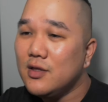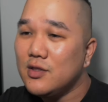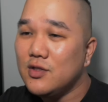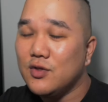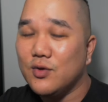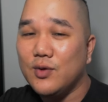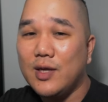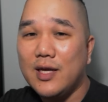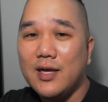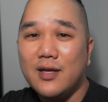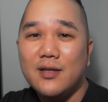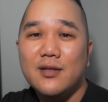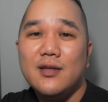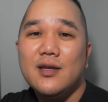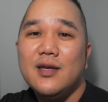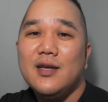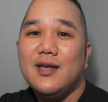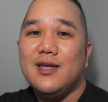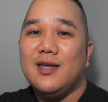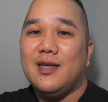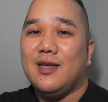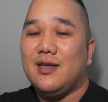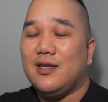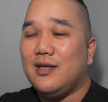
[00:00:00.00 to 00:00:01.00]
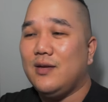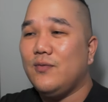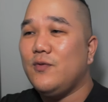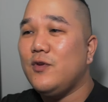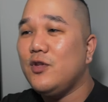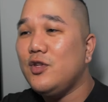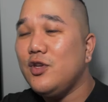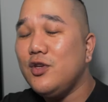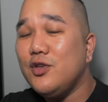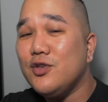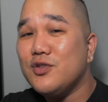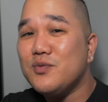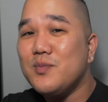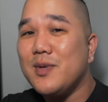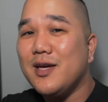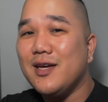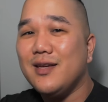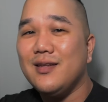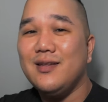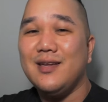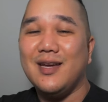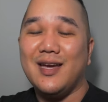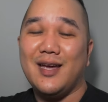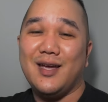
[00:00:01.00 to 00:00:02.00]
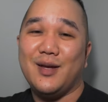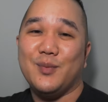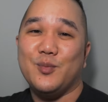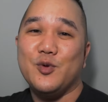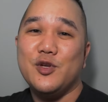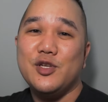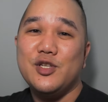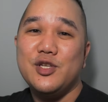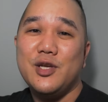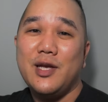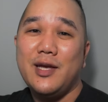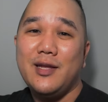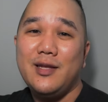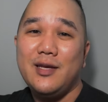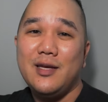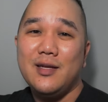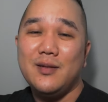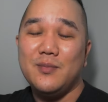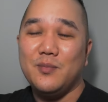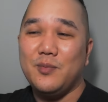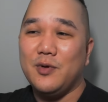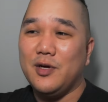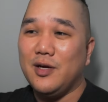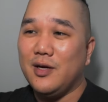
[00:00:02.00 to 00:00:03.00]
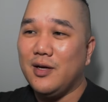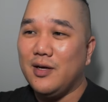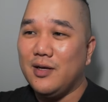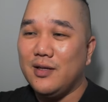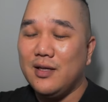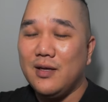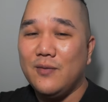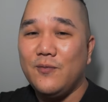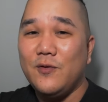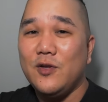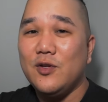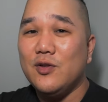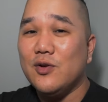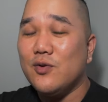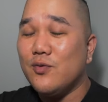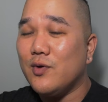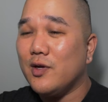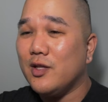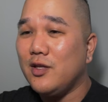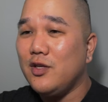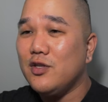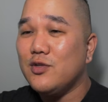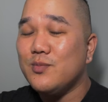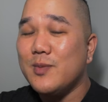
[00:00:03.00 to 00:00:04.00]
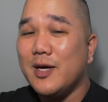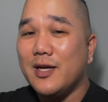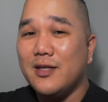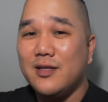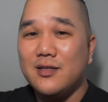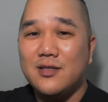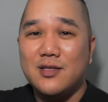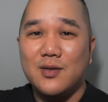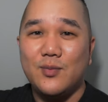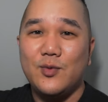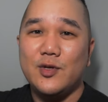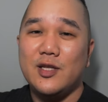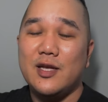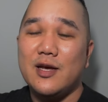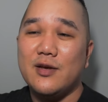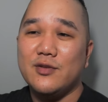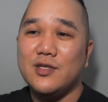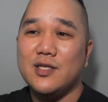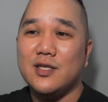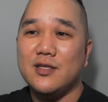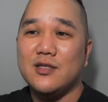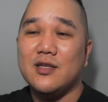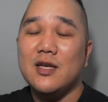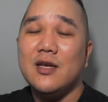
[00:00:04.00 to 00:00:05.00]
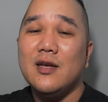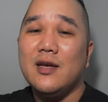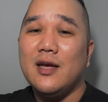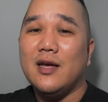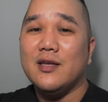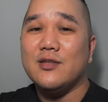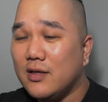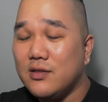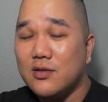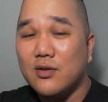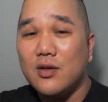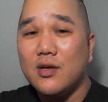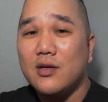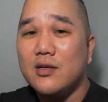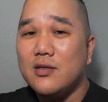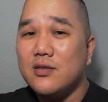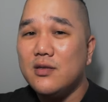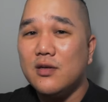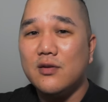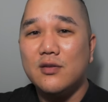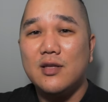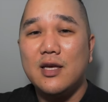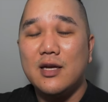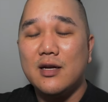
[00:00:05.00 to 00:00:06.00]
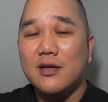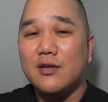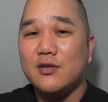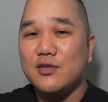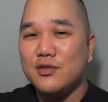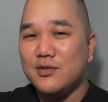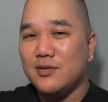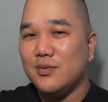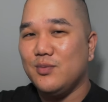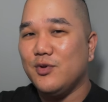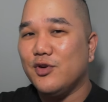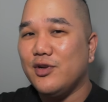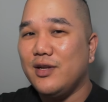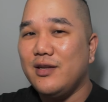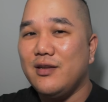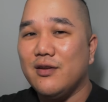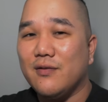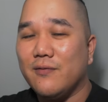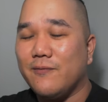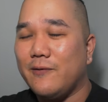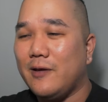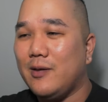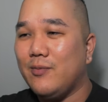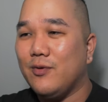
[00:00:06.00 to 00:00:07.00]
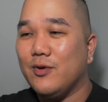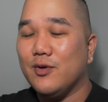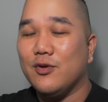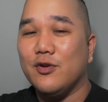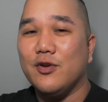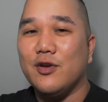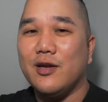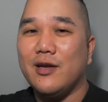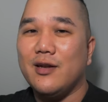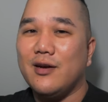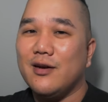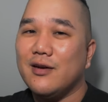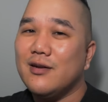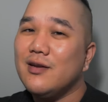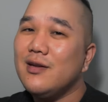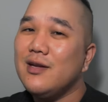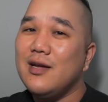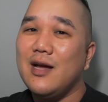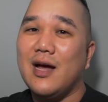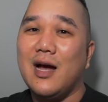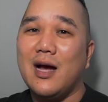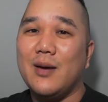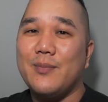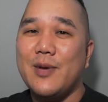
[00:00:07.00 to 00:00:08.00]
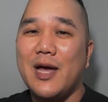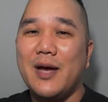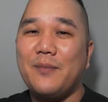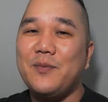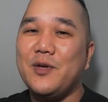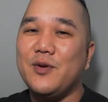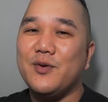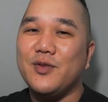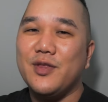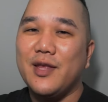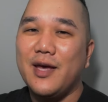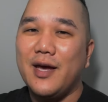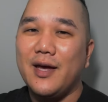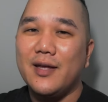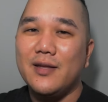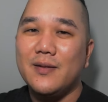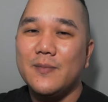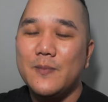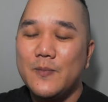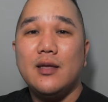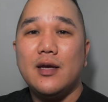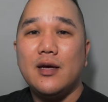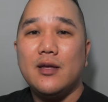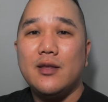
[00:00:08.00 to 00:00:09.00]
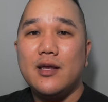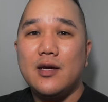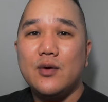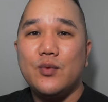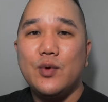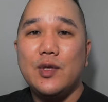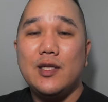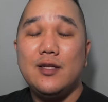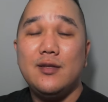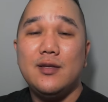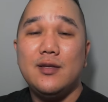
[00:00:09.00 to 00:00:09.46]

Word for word: So again, if you do use mine, I appreciate it, but if you don't want to use mine and someone else's, as long as you're there supporting your favorite creator, I'm happy with that. Now that we